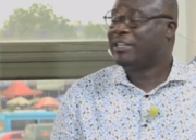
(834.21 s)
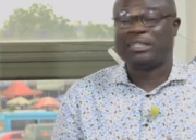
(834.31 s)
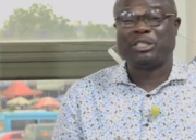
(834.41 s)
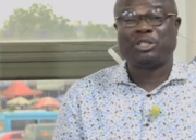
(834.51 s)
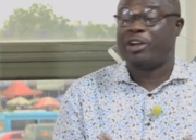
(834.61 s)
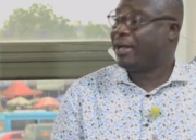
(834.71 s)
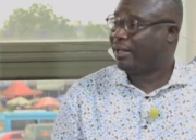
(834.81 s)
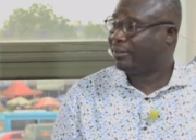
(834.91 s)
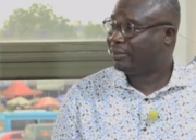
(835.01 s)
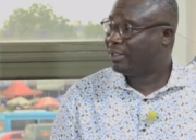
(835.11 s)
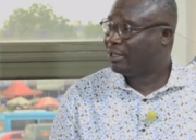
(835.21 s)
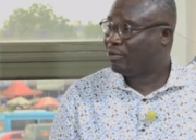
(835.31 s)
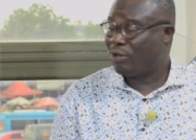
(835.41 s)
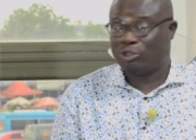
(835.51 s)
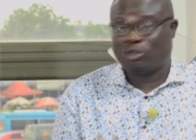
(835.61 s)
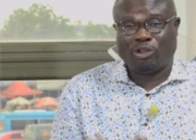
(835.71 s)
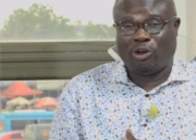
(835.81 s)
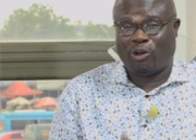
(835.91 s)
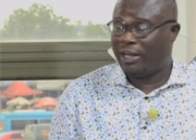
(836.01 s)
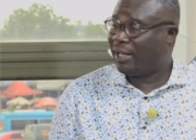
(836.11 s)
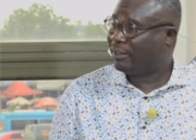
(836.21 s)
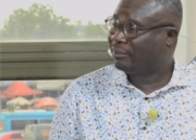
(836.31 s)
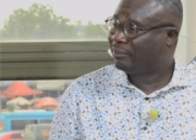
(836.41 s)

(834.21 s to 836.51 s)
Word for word: He's a trader. What top dollar?